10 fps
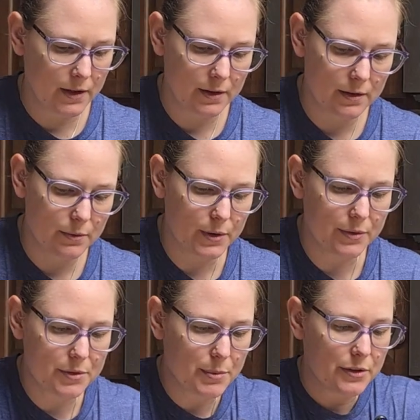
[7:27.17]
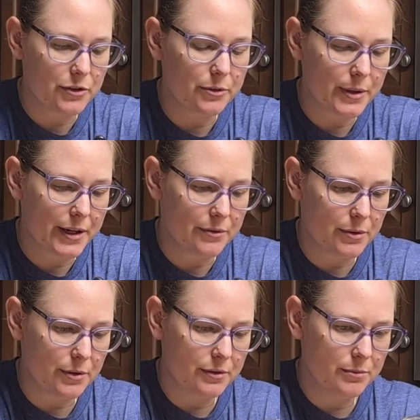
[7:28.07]
we'll have to make sure we have
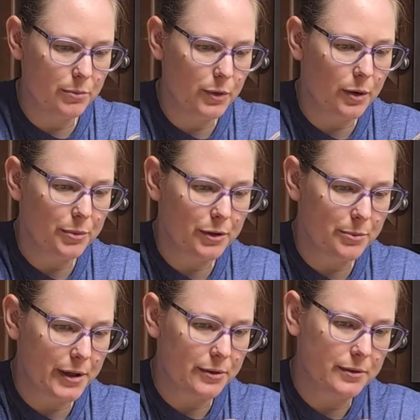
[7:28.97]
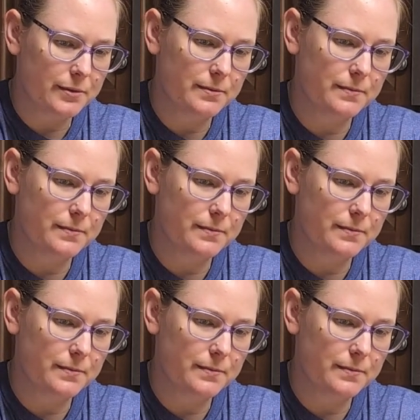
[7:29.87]
the proper amount.